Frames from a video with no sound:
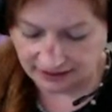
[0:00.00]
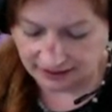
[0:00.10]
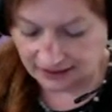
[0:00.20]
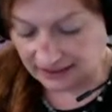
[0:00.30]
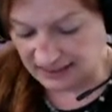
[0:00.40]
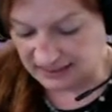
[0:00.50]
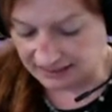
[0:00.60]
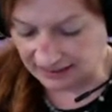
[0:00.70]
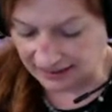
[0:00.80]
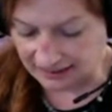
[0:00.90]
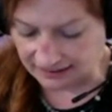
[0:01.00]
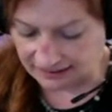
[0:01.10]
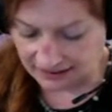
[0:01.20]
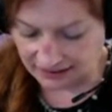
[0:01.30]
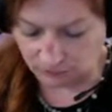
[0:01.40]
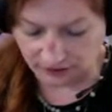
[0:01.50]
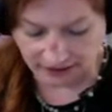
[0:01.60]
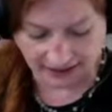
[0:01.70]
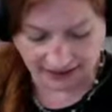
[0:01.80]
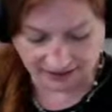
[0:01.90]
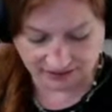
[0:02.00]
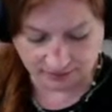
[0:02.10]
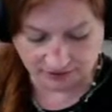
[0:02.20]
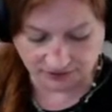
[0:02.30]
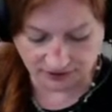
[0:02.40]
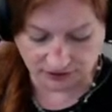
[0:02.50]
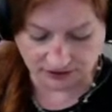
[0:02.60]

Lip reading: He denied it, and when I asked him if he